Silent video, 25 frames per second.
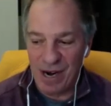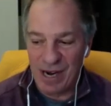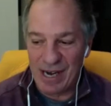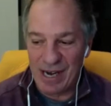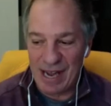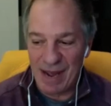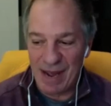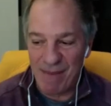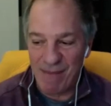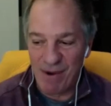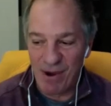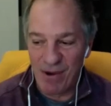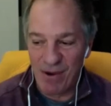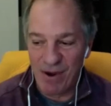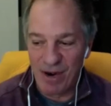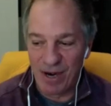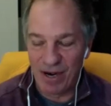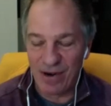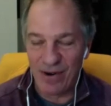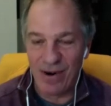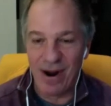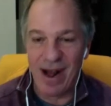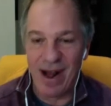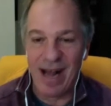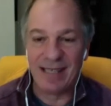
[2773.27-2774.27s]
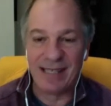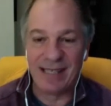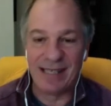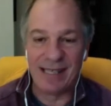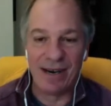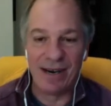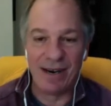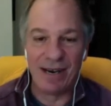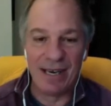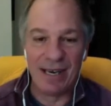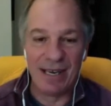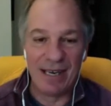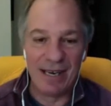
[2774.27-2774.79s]
kept going across there
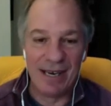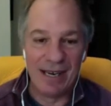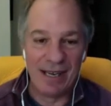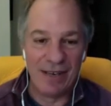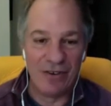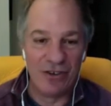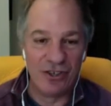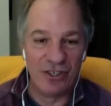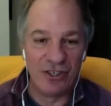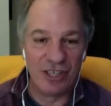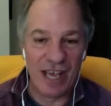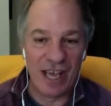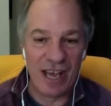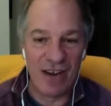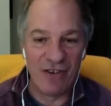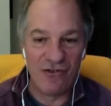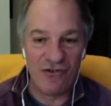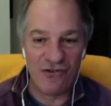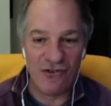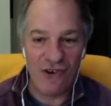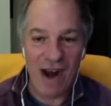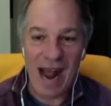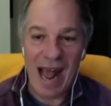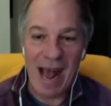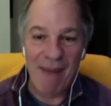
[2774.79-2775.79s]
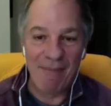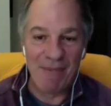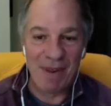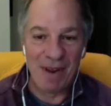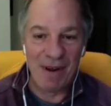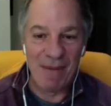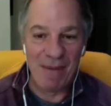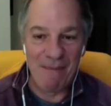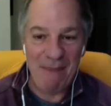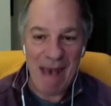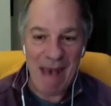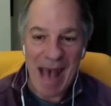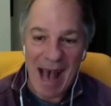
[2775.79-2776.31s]
and didn't just get trapped in a
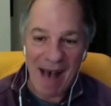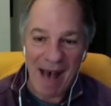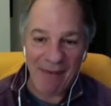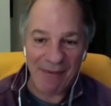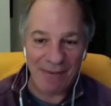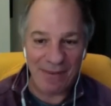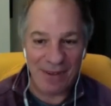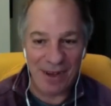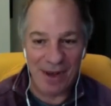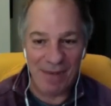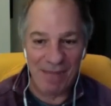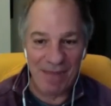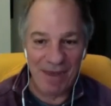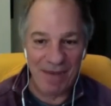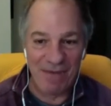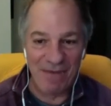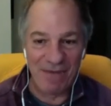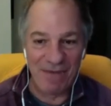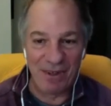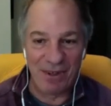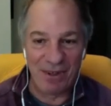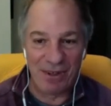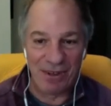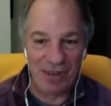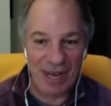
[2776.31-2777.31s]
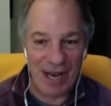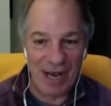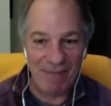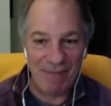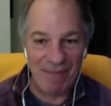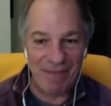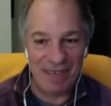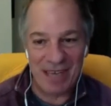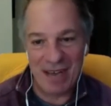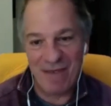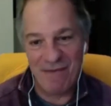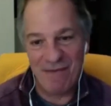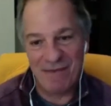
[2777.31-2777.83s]
bathtub that filled up
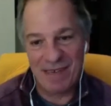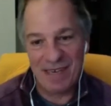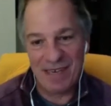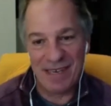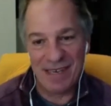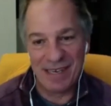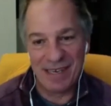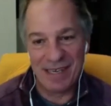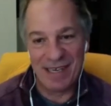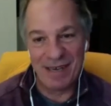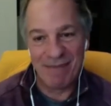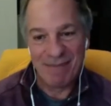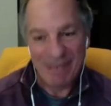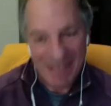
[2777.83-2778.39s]
10 feet.